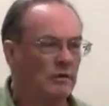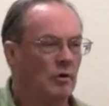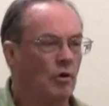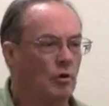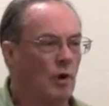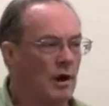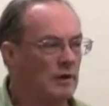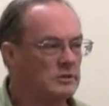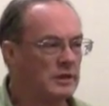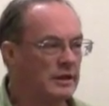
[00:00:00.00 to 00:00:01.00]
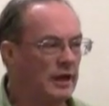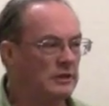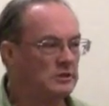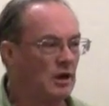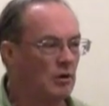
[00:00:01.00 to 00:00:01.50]
go to
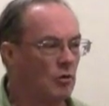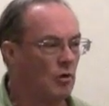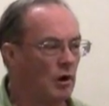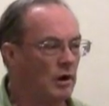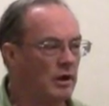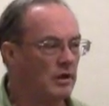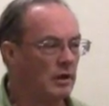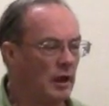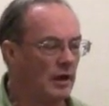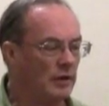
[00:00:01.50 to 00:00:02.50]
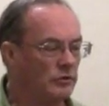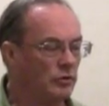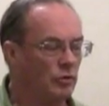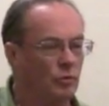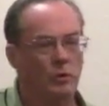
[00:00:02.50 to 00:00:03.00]
rlcnh.org
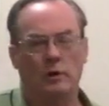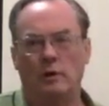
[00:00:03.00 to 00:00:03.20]
to